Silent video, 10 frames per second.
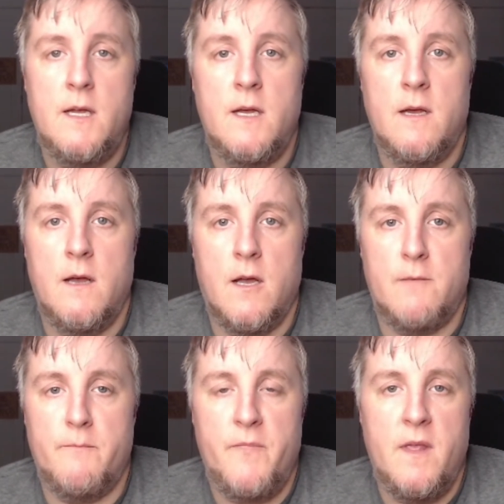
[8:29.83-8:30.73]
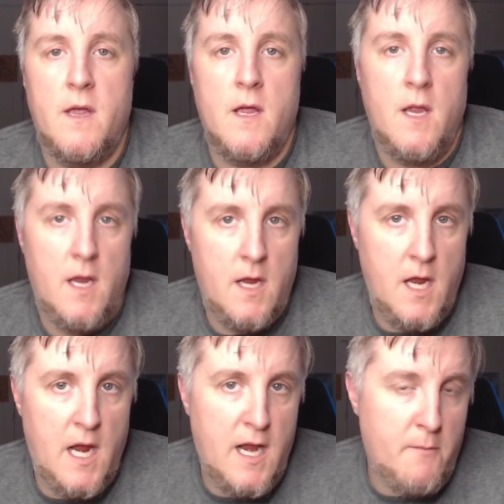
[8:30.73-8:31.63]

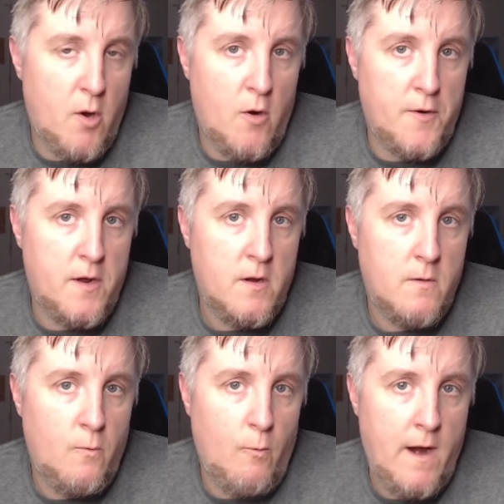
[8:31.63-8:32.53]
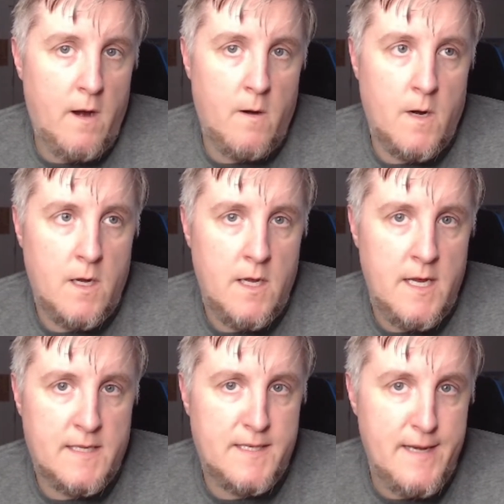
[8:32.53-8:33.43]
in a mode where
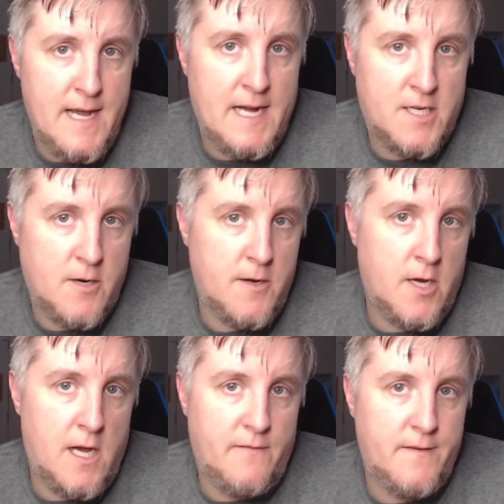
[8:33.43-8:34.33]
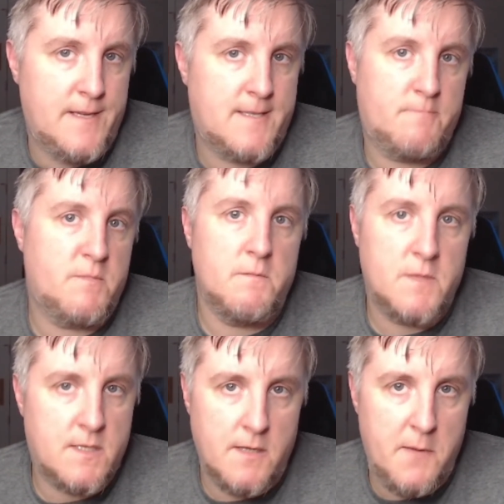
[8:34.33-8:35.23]
it's not turned off. It's
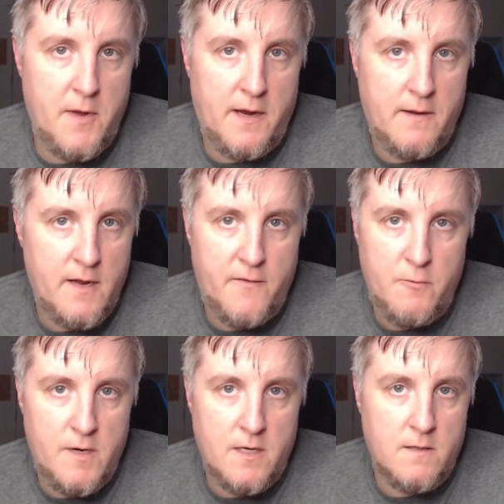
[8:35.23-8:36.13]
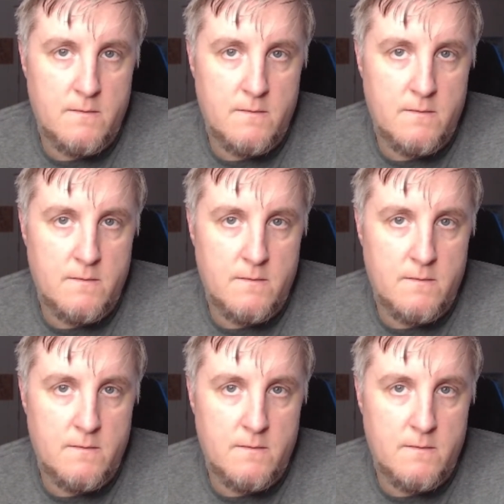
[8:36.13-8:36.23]
sleeping, if you will.